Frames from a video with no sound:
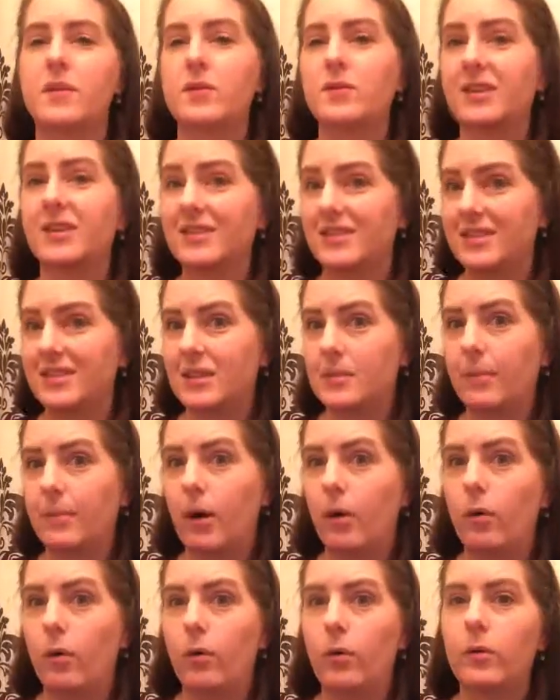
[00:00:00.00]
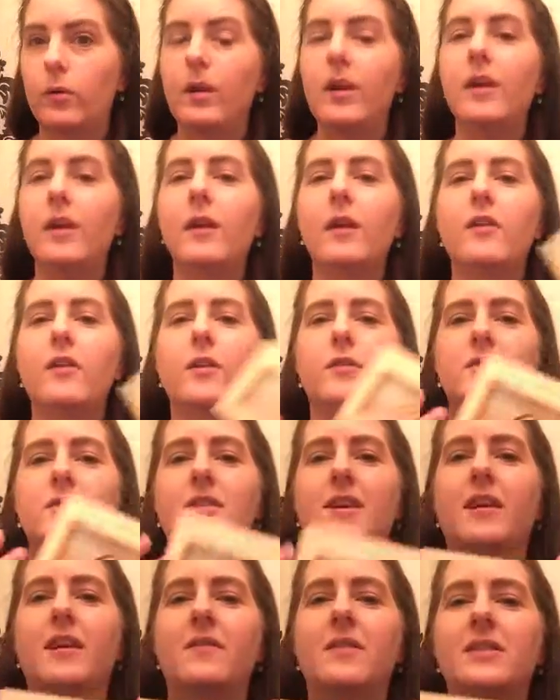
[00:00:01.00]
did in my haul the other
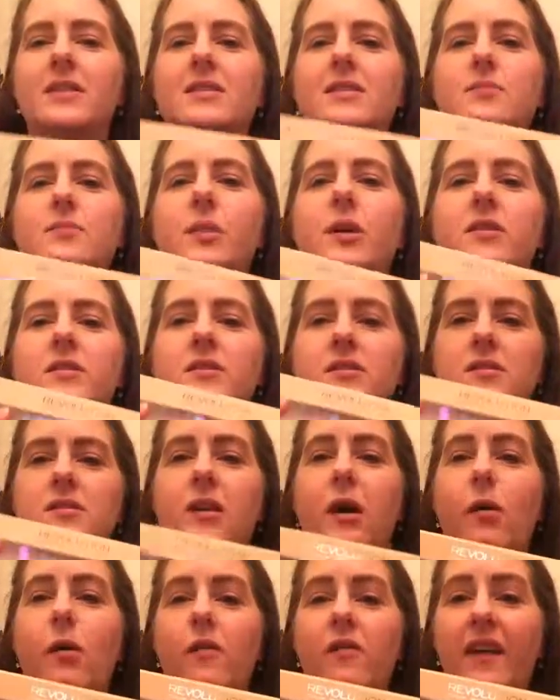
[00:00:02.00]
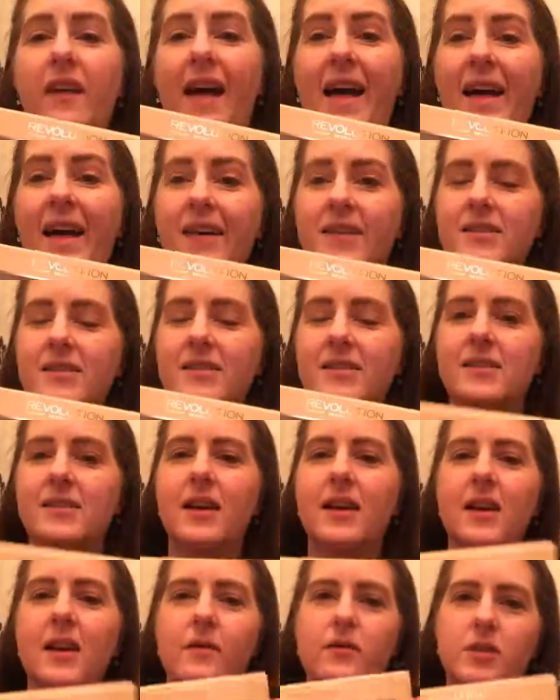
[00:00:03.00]
day. This is by Soph X.
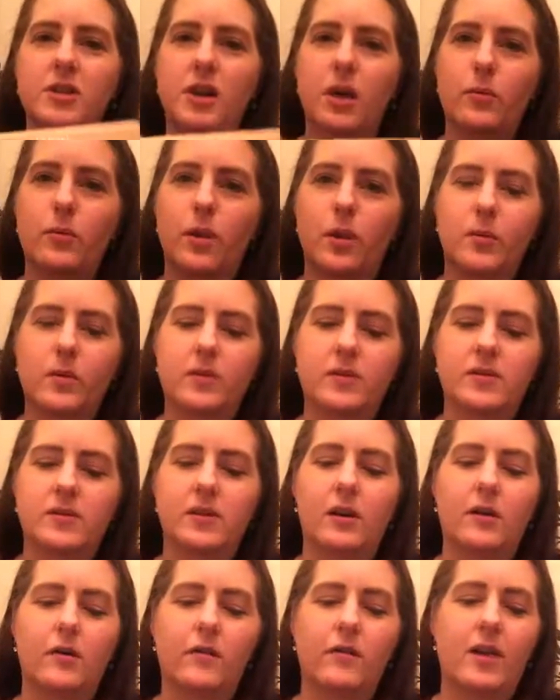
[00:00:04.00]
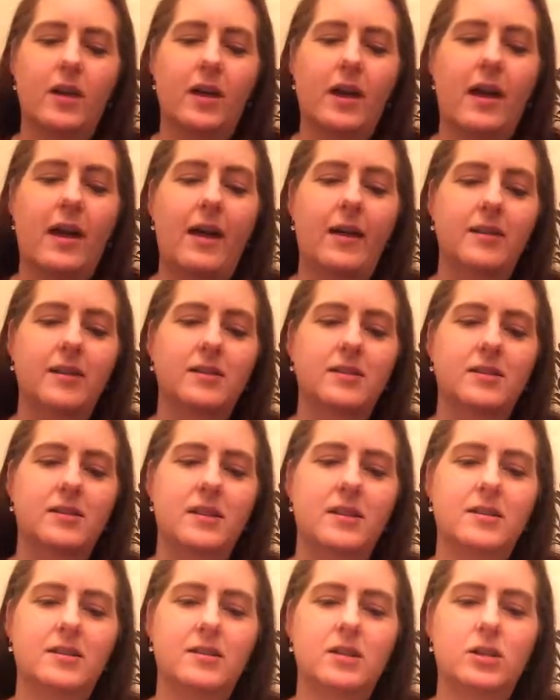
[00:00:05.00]
If you don't know who Soph X
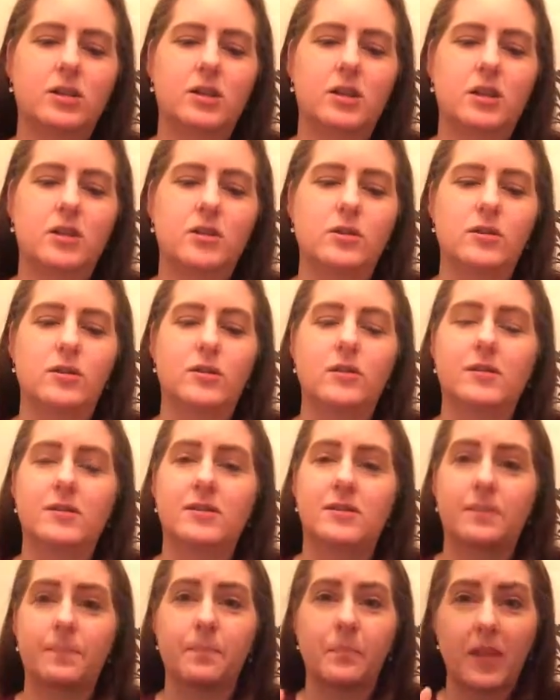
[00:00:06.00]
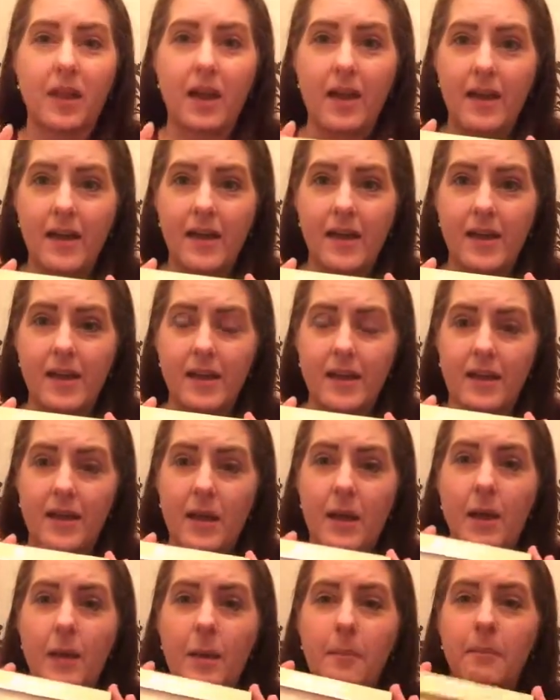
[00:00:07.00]
is, she does a
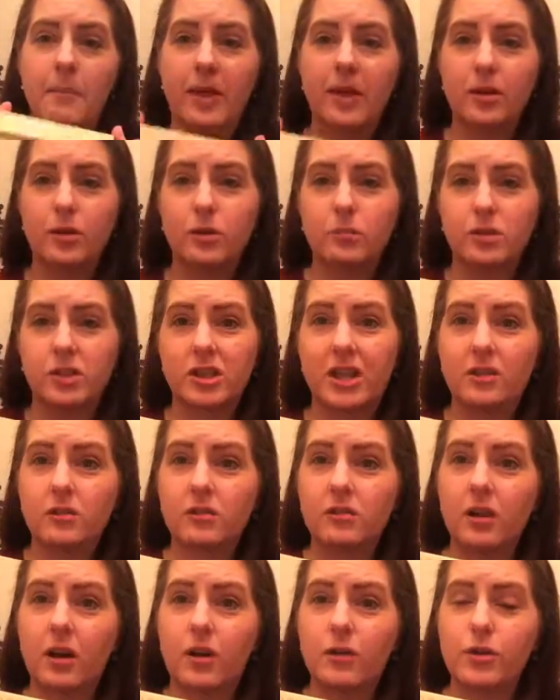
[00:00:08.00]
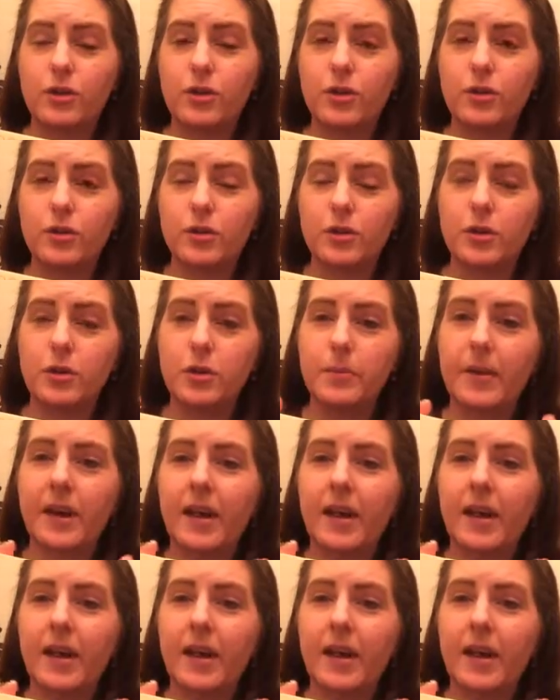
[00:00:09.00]
makeup channel on YouTube,